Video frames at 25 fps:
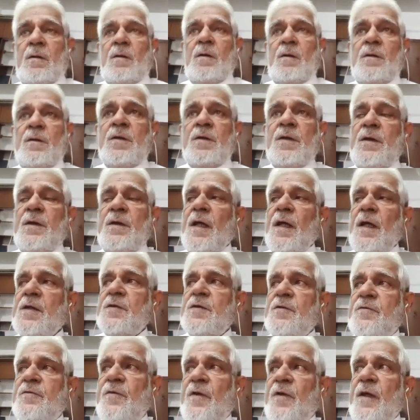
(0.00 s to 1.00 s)
The
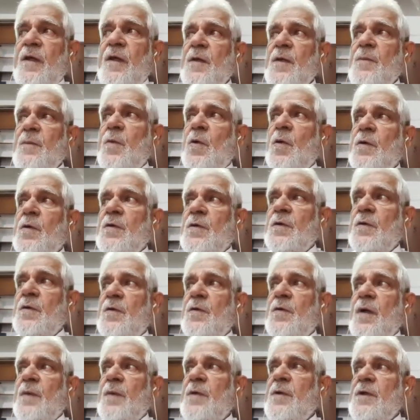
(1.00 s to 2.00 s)
next very important
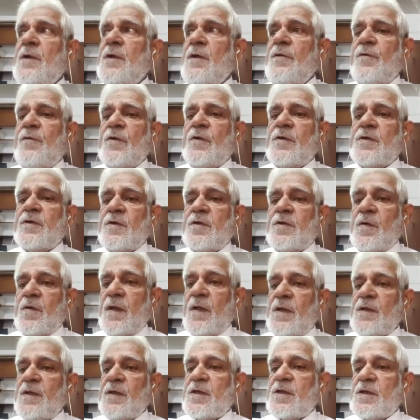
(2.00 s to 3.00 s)
remedy for
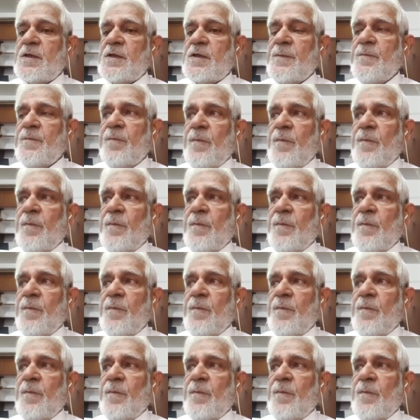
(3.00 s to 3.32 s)
stress